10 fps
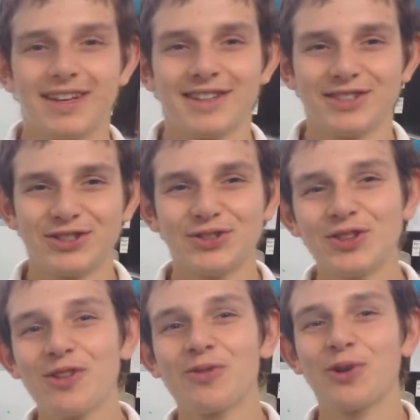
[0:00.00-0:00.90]
The
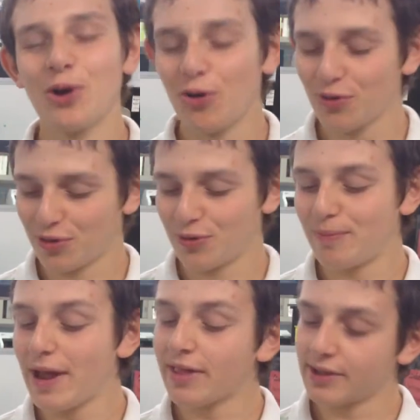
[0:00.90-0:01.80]
students will go through
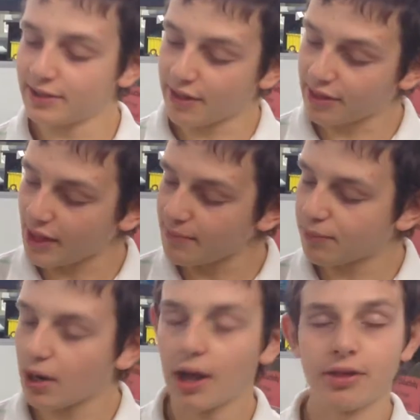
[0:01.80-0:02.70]
basically the
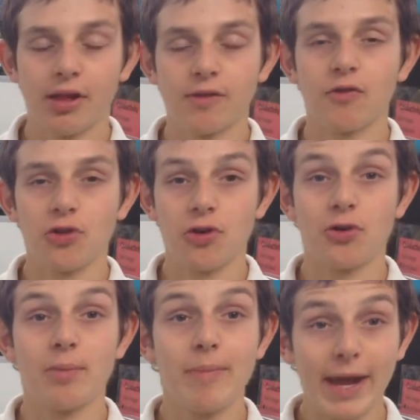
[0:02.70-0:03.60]
same process for the
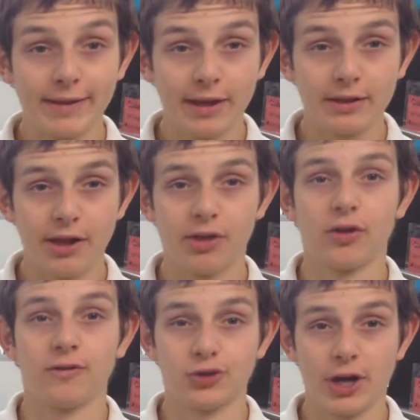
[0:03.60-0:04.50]
remaining list
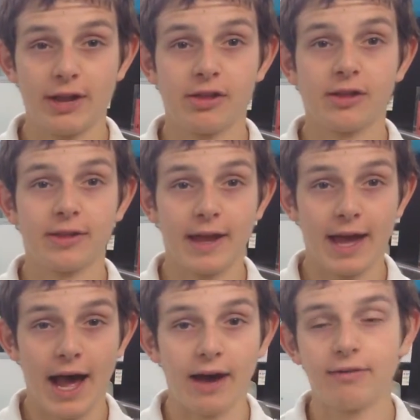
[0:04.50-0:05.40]
of traits that they
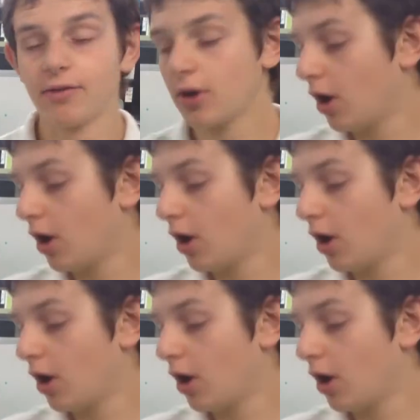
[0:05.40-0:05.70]
have.